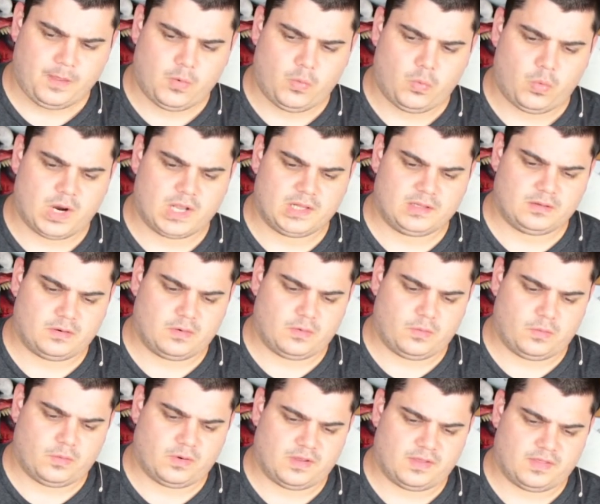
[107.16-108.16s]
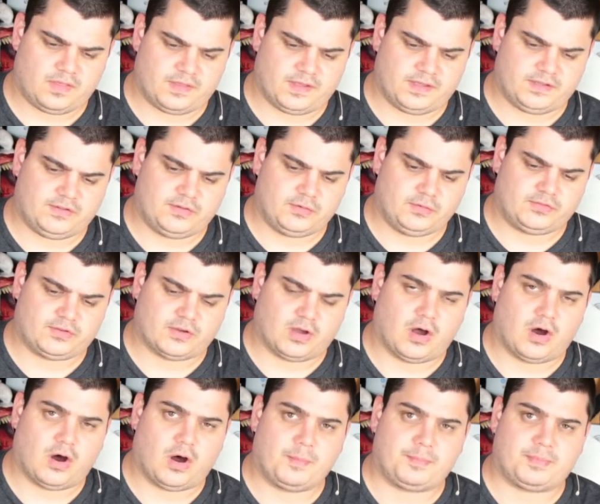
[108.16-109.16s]
Well, they use a
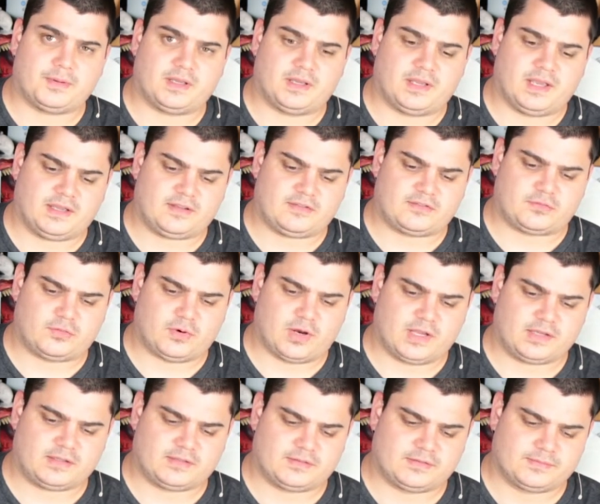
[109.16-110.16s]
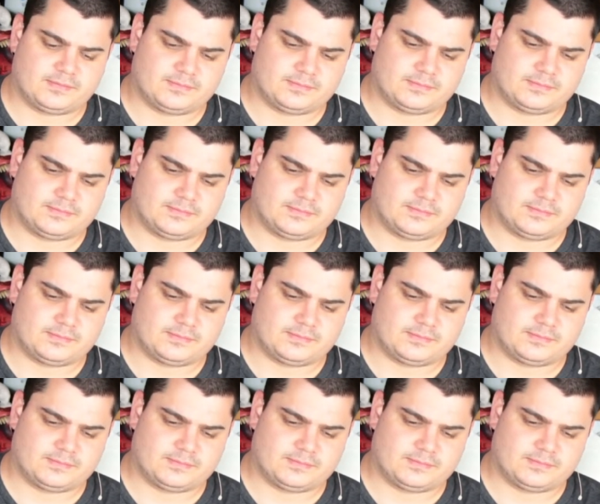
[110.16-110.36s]
hop extract,